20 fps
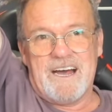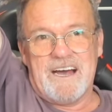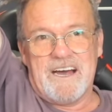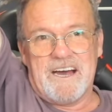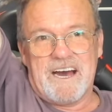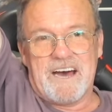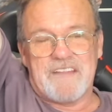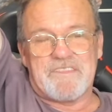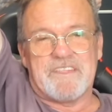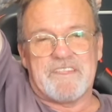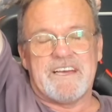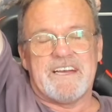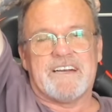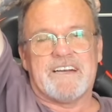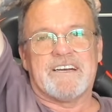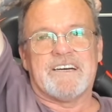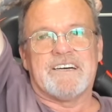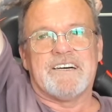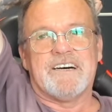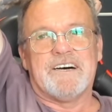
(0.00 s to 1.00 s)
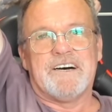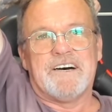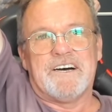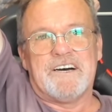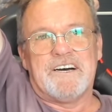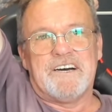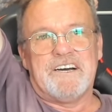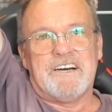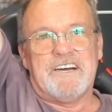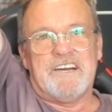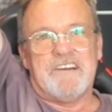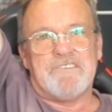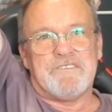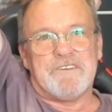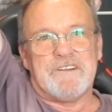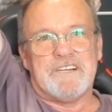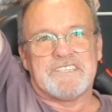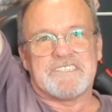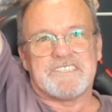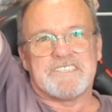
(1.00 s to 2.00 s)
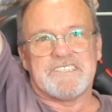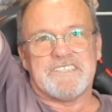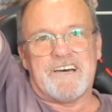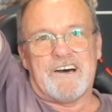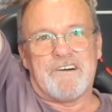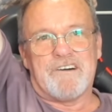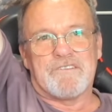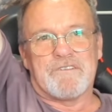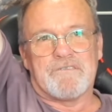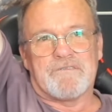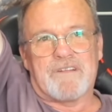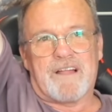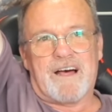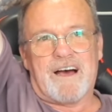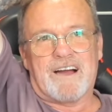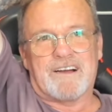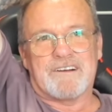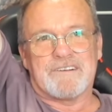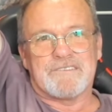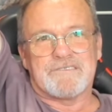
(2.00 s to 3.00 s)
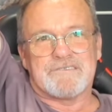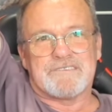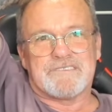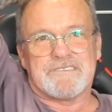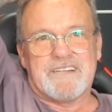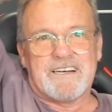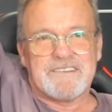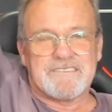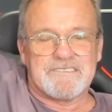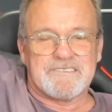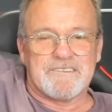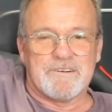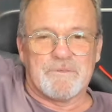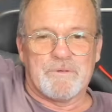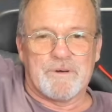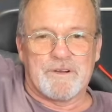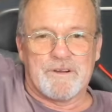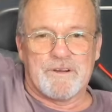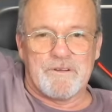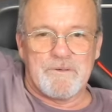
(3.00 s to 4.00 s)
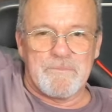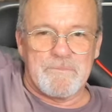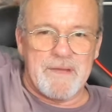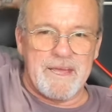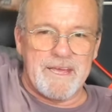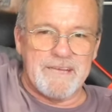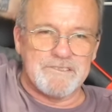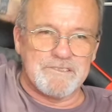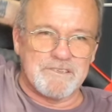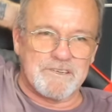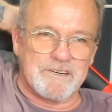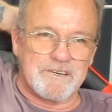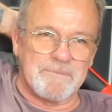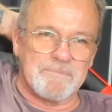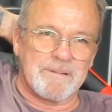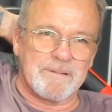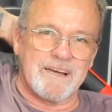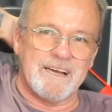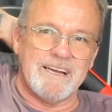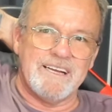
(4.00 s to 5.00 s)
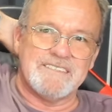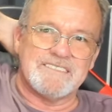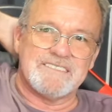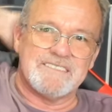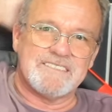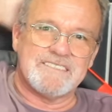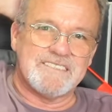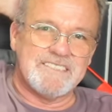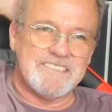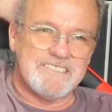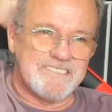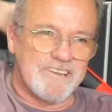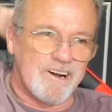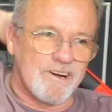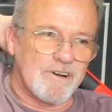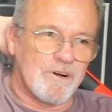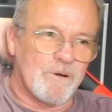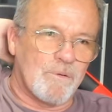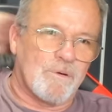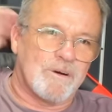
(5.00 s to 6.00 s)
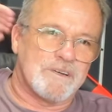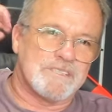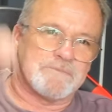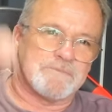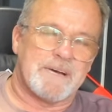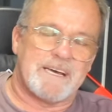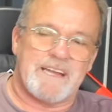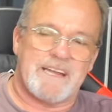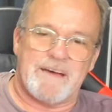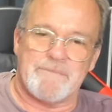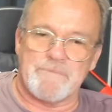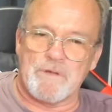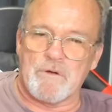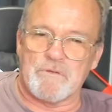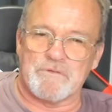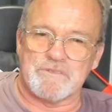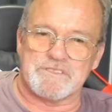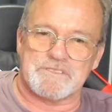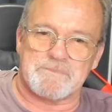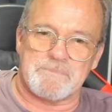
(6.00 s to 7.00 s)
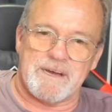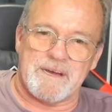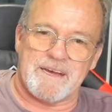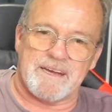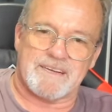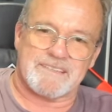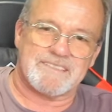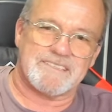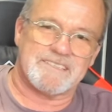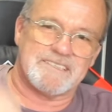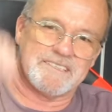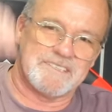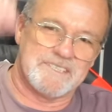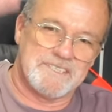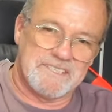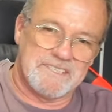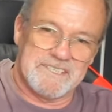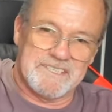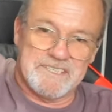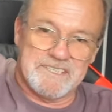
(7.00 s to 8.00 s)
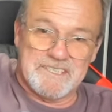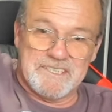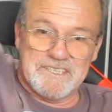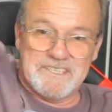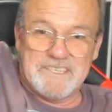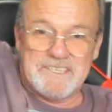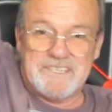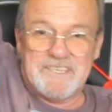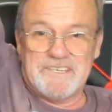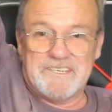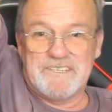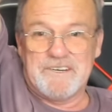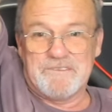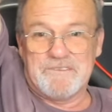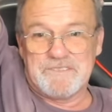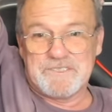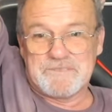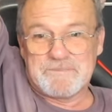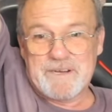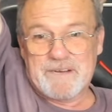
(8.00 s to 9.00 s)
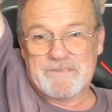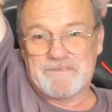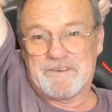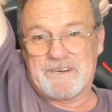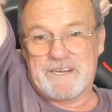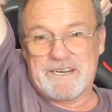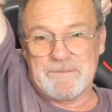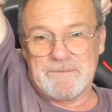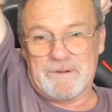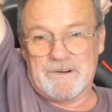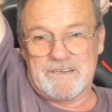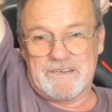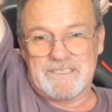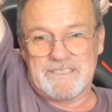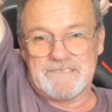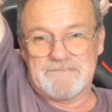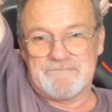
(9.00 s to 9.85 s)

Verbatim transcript: I think if you listen to other vloggers, that's one of the major complaints is these younger ones, man, have no respect. No respect for anybody.